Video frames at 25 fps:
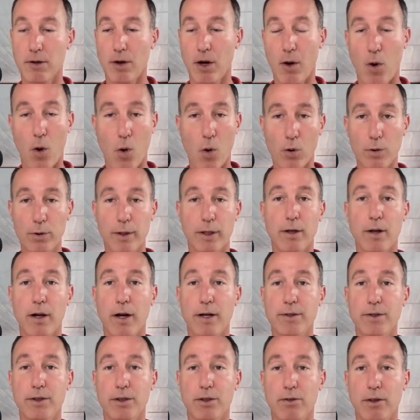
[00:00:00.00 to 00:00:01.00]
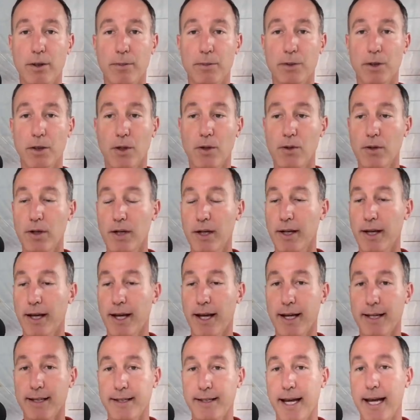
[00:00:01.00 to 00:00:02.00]
holding on to crypto
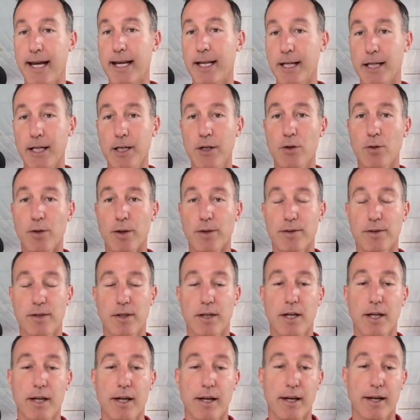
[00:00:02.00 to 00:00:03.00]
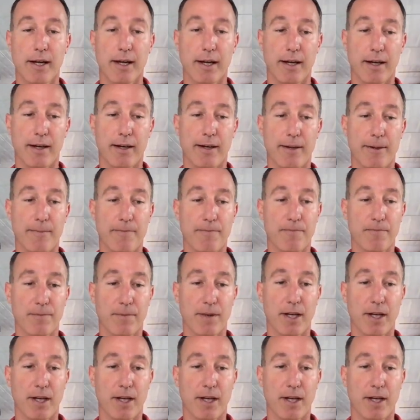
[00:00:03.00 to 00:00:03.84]
and gaining interest. Um,